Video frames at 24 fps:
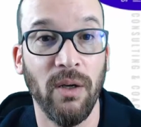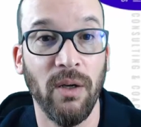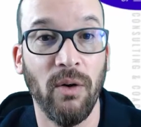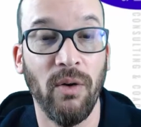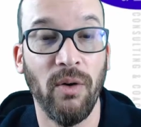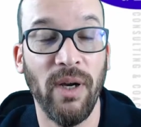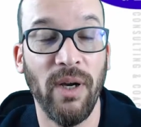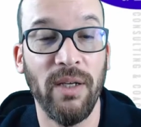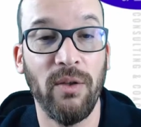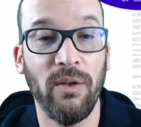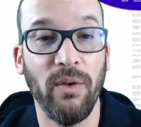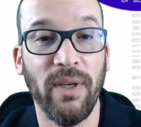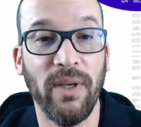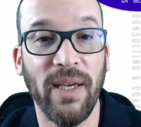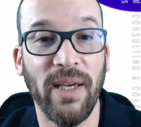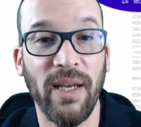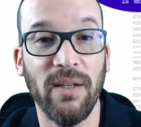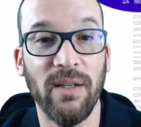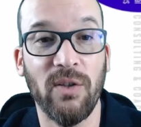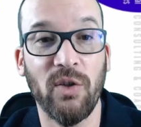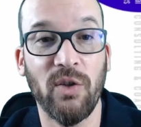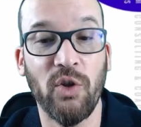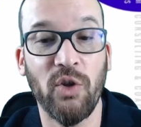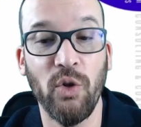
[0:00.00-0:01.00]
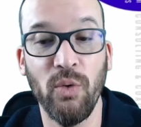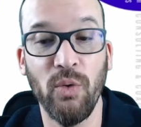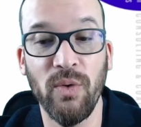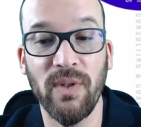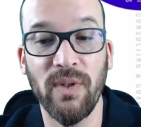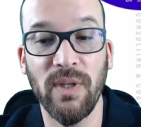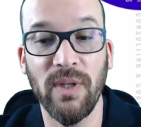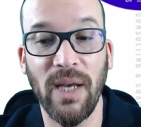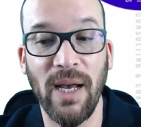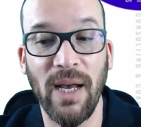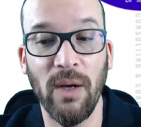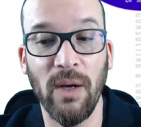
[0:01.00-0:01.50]
All right, you can't
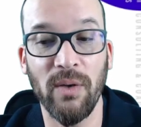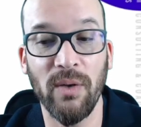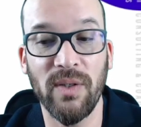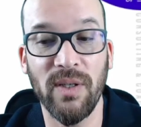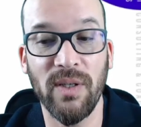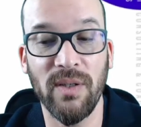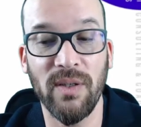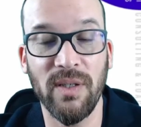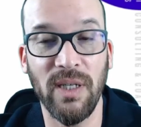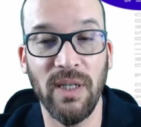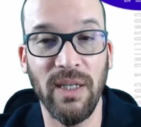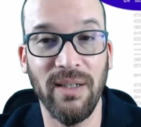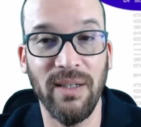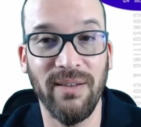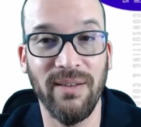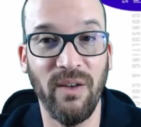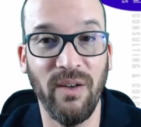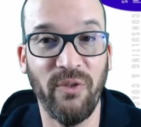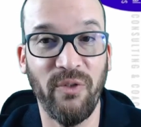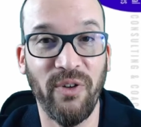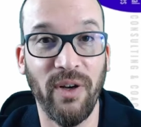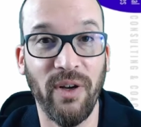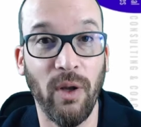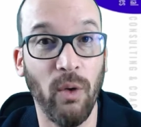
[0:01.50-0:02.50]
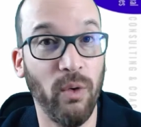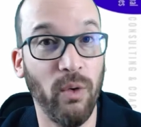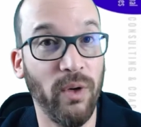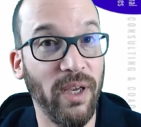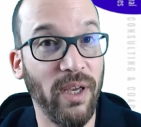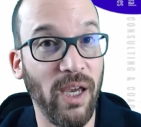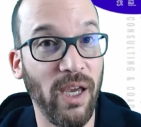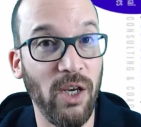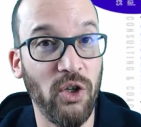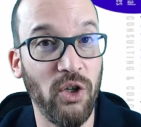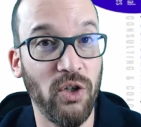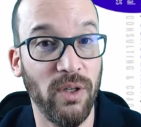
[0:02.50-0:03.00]
choose houses in different
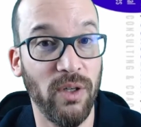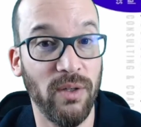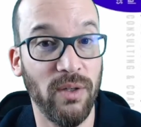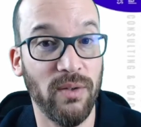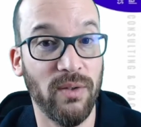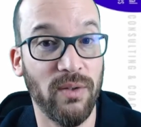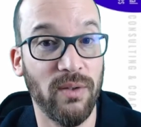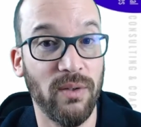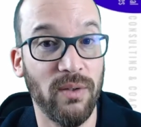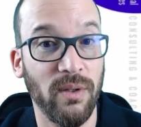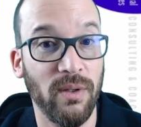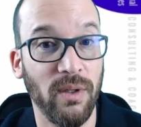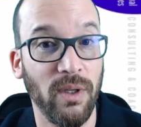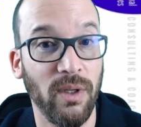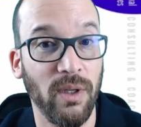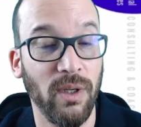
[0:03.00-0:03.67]
locations.